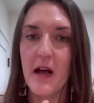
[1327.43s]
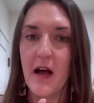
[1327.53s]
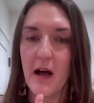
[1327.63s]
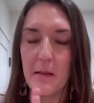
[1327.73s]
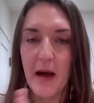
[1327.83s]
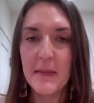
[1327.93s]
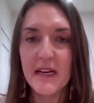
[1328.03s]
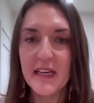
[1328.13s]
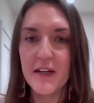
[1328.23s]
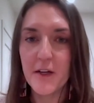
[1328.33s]

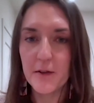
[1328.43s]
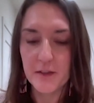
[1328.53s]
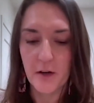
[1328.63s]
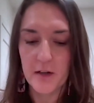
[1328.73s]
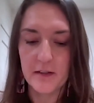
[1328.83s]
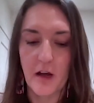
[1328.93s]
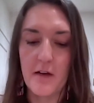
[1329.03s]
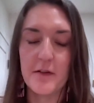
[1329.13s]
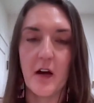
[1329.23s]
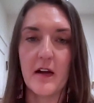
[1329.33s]
Imani, can you start us
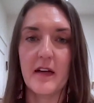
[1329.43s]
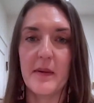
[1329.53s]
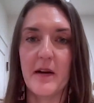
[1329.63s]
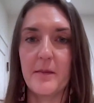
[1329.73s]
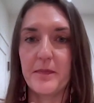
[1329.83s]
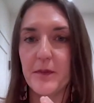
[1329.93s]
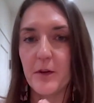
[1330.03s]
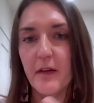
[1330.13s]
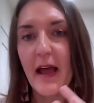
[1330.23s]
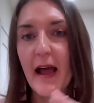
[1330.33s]
off talking about
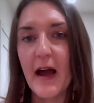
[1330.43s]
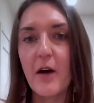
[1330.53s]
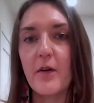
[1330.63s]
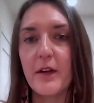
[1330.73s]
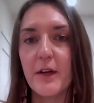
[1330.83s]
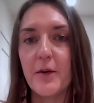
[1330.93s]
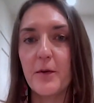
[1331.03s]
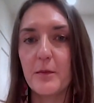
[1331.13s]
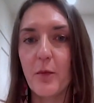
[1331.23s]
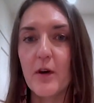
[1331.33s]
sort of how
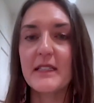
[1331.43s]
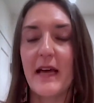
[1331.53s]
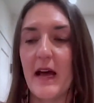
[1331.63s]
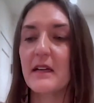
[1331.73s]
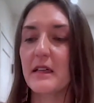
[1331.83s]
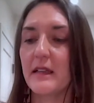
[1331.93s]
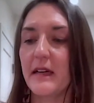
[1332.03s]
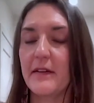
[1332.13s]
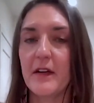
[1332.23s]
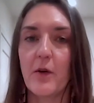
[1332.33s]
you more
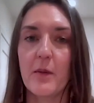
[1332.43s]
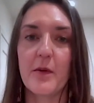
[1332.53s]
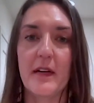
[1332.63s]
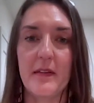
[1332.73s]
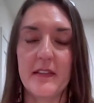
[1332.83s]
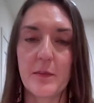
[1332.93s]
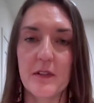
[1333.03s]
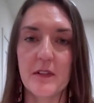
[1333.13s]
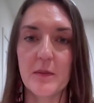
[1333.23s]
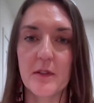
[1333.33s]
tactically have incorporated these
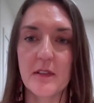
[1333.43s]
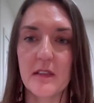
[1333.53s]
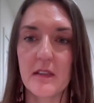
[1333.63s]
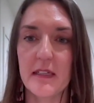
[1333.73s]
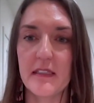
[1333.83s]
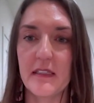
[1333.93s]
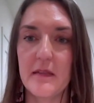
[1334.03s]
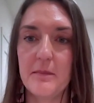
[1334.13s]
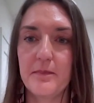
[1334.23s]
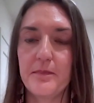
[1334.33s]
principles into
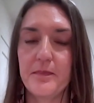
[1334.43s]
LinkedIn?